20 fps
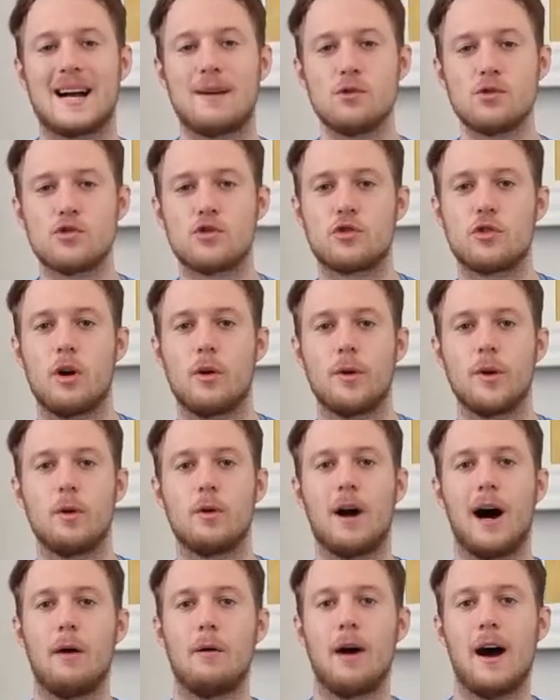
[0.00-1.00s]
I will show you
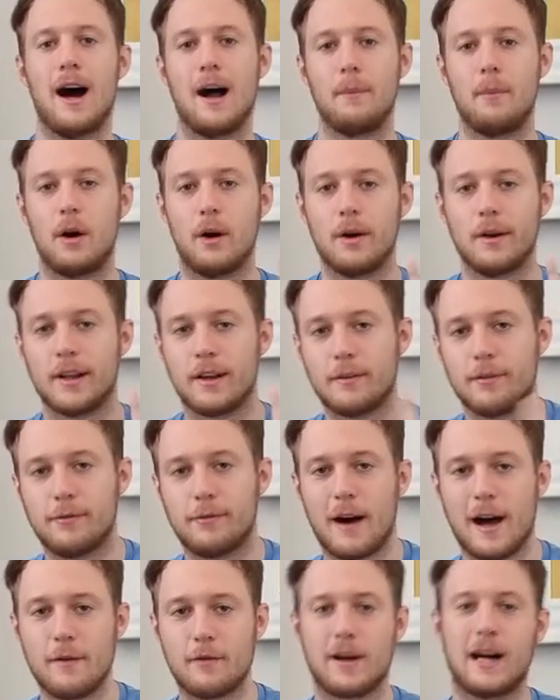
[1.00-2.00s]
how I'm earning
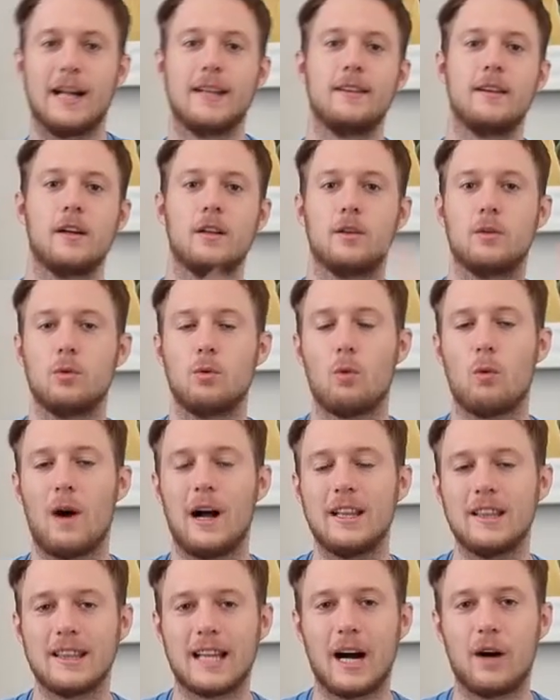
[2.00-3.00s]
$500 to
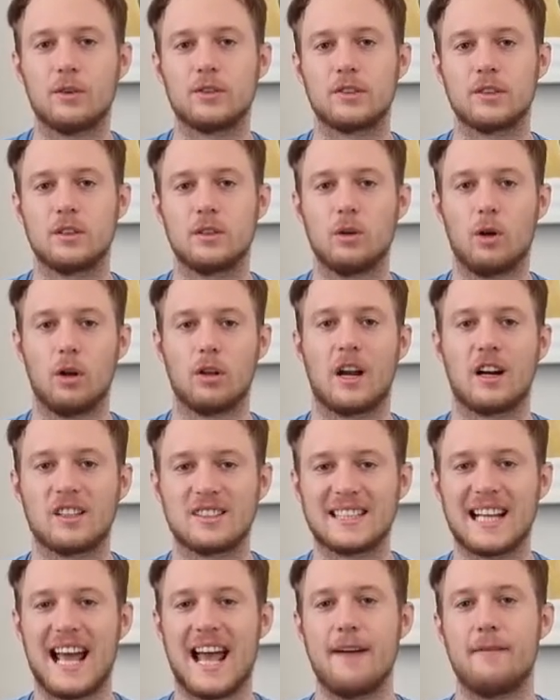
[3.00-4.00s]

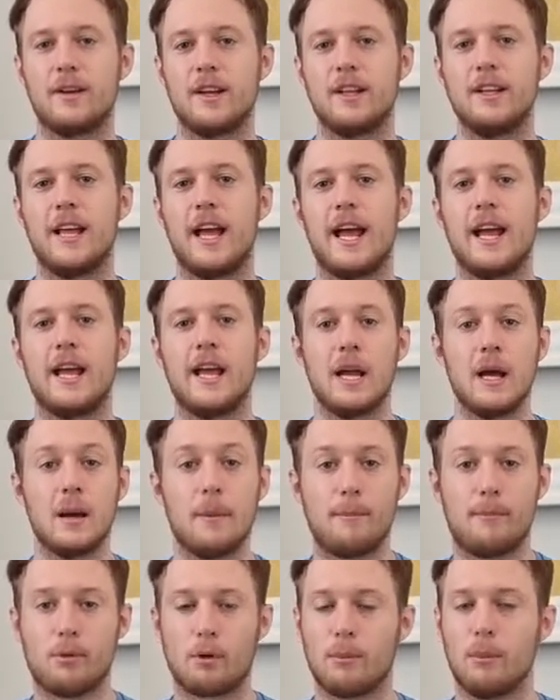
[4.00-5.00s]
$1,000 every day
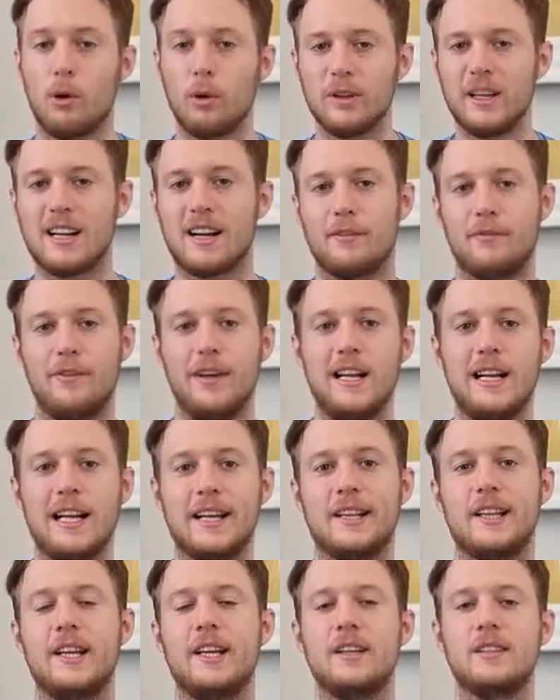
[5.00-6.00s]
promoting
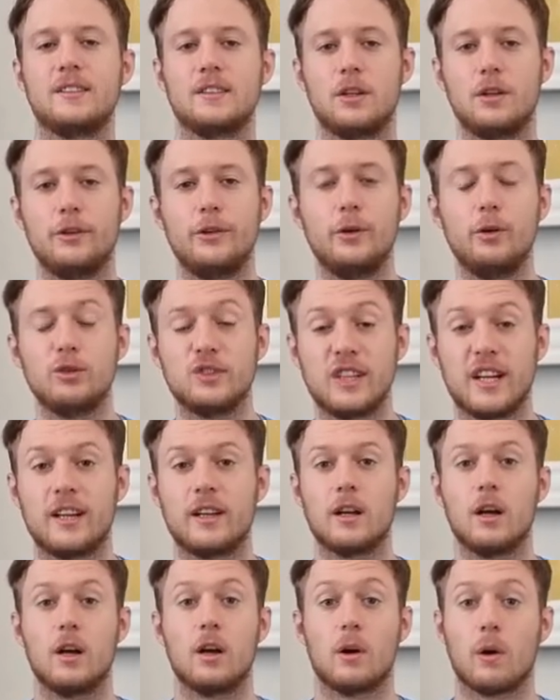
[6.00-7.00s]
affiliate links
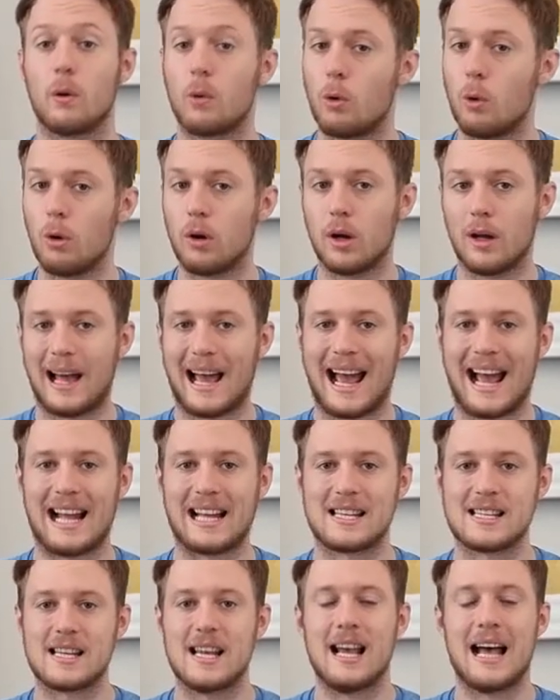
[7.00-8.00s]
using Google
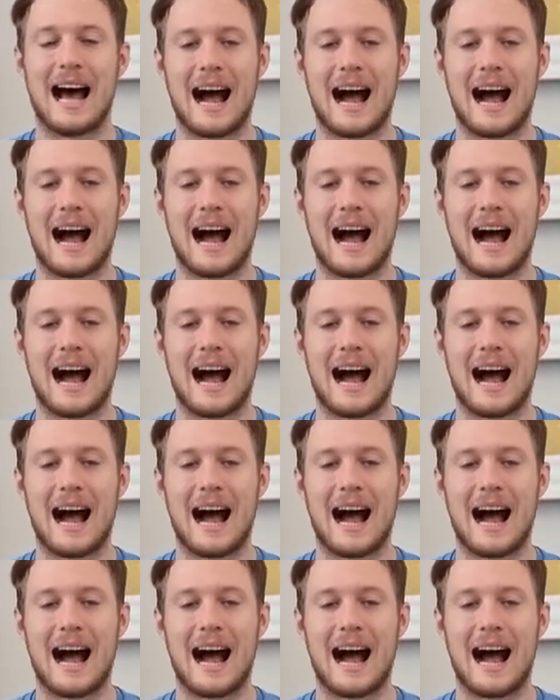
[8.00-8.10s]
Ads.